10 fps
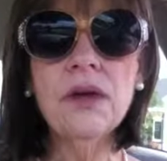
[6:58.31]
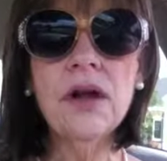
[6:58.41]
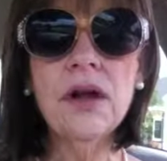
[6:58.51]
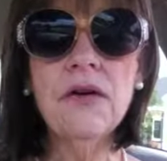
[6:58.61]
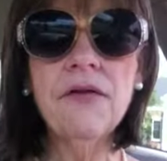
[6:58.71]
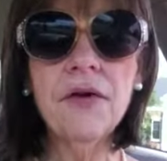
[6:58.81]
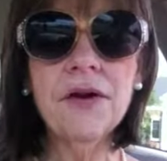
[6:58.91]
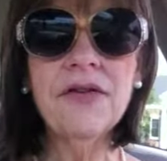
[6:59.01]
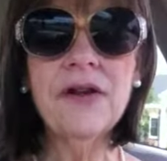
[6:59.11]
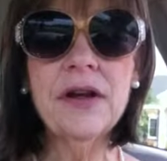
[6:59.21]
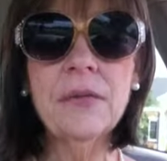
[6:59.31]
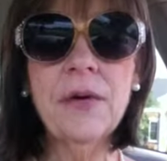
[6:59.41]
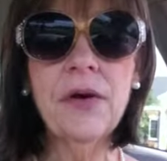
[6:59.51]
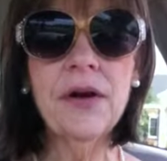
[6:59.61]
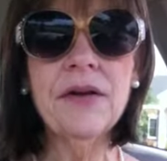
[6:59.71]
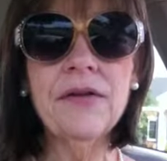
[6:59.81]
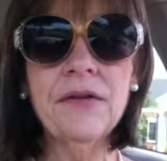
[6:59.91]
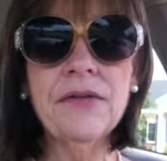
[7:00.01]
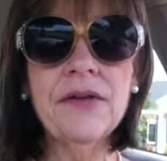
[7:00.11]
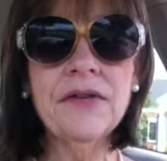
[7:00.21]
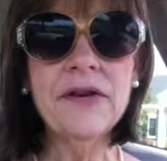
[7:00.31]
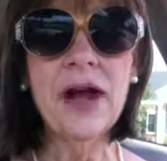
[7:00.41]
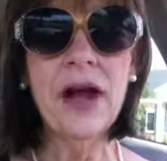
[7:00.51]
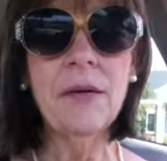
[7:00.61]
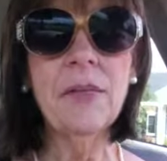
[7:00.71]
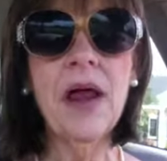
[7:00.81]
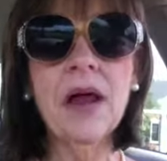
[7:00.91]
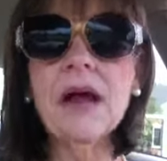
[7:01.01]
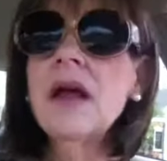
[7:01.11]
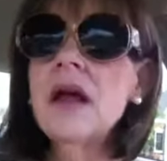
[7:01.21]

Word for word: you know, for extended periods of time like